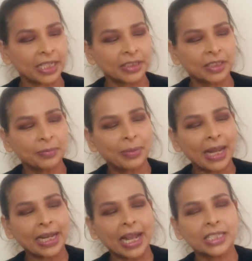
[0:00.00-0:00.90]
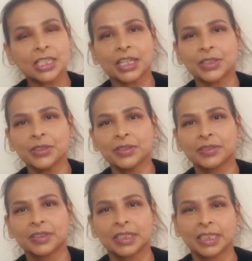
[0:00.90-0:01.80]
the black eyeshadow.
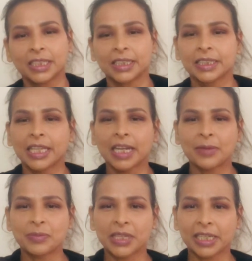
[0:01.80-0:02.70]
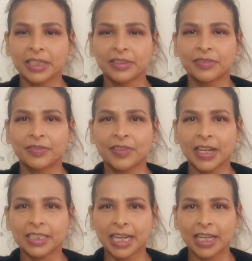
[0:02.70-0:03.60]
Then I'm taking
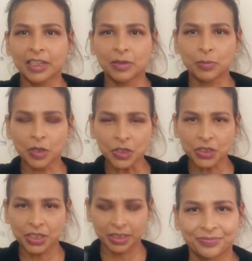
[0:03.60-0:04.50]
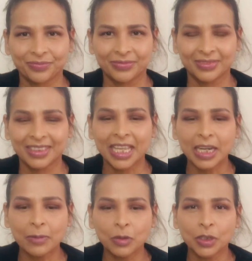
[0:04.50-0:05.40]
flat angle brush. Then
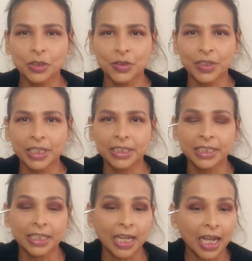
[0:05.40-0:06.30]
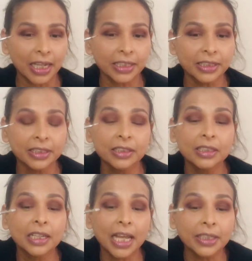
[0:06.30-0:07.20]
I'm going to create the
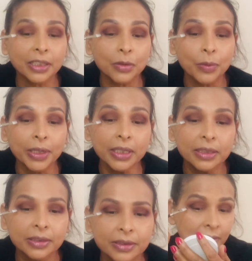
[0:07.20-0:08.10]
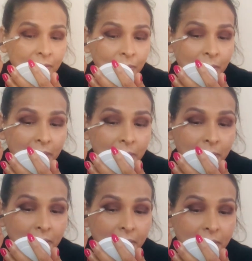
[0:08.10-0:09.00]
eyeliner wing.
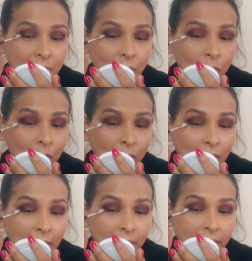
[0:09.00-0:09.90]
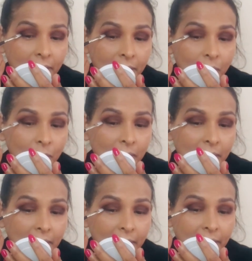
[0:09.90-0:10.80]
Very small eyeliner wing
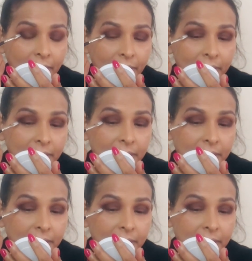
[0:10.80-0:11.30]
like effect.